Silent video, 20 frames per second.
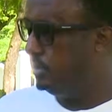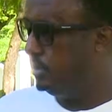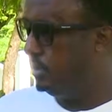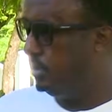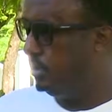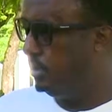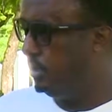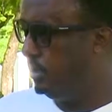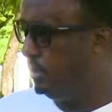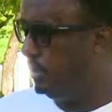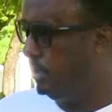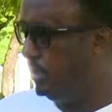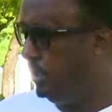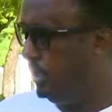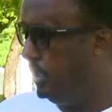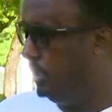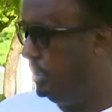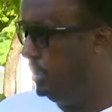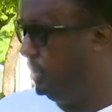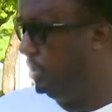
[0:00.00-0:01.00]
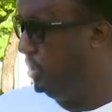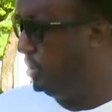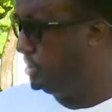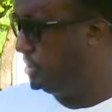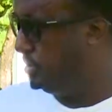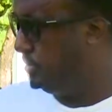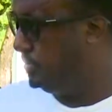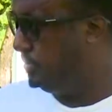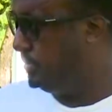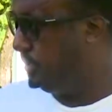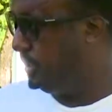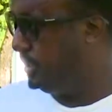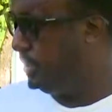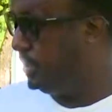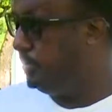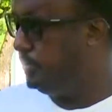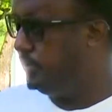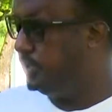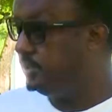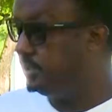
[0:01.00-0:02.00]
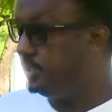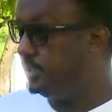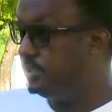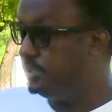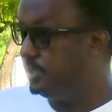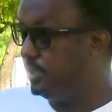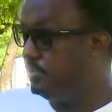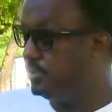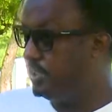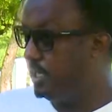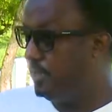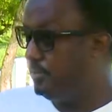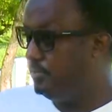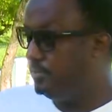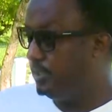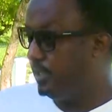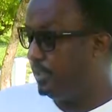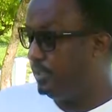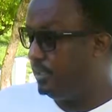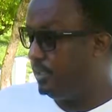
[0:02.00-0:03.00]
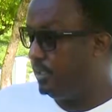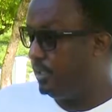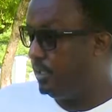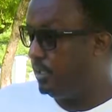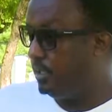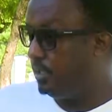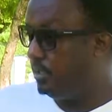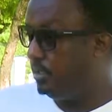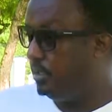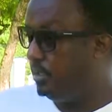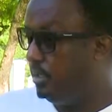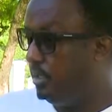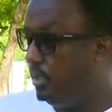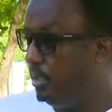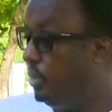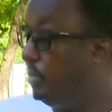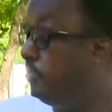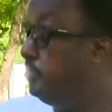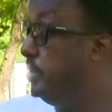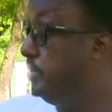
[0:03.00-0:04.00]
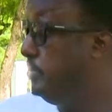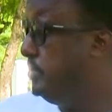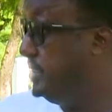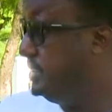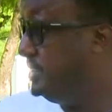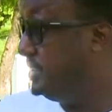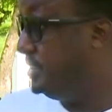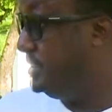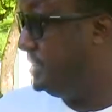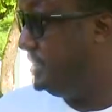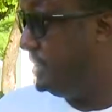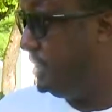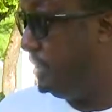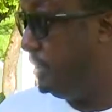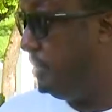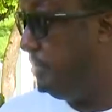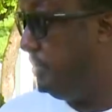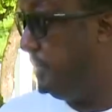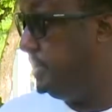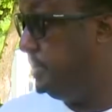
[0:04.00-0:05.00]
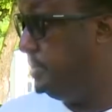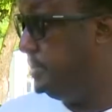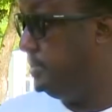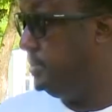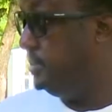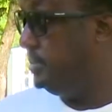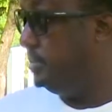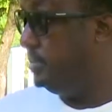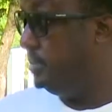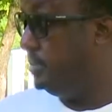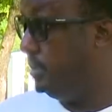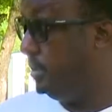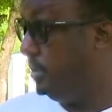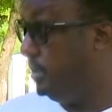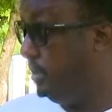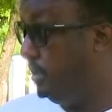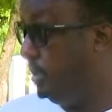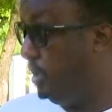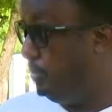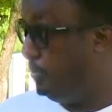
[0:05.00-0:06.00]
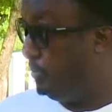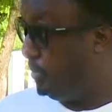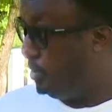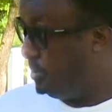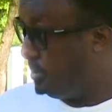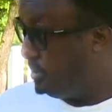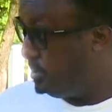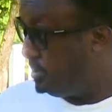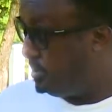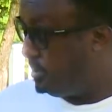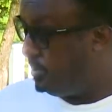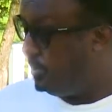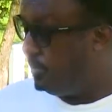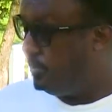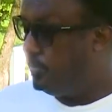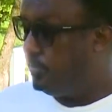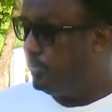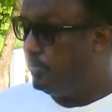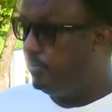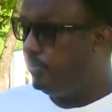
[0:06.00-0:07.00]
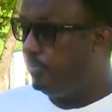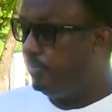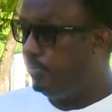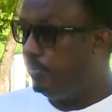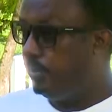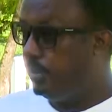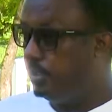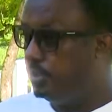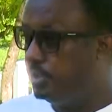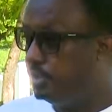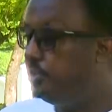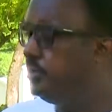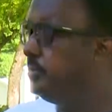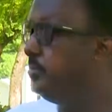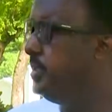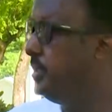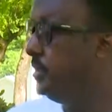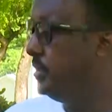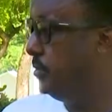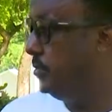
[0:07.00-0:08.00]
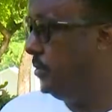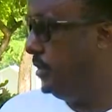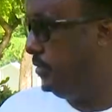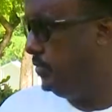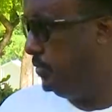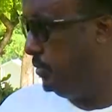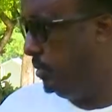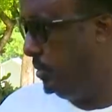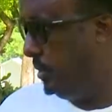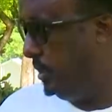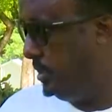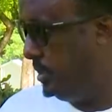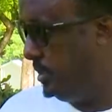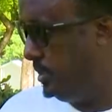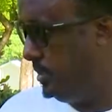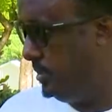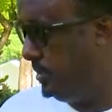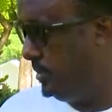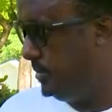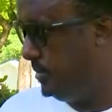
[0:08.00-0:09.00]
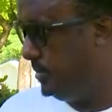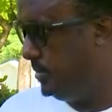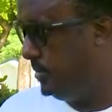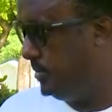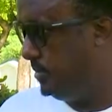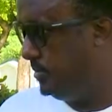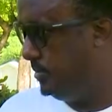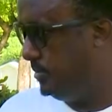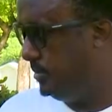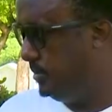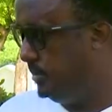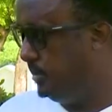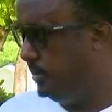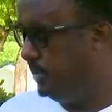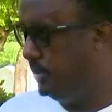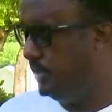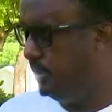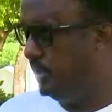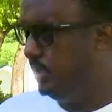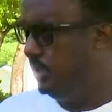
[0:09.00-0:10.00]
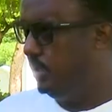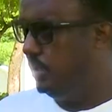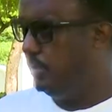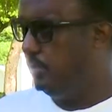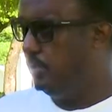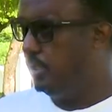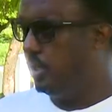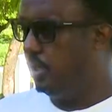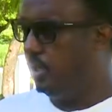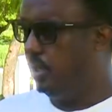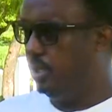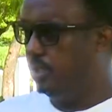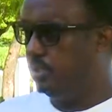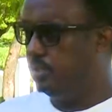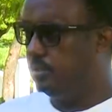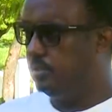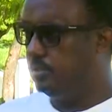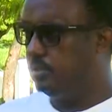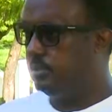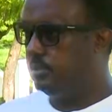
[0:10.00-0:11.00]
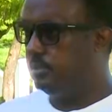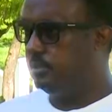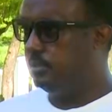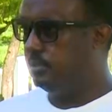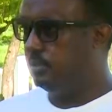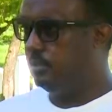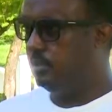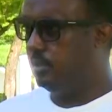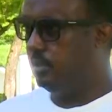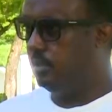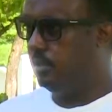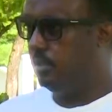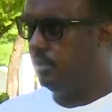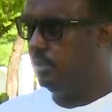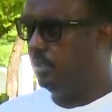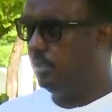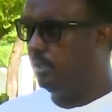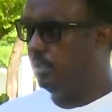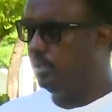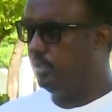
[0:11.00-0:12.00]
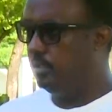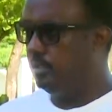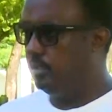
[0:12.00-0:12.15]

uh, a lot of therapies, and sometimes I think complementary therapy uh, approach should be the way forward because uh,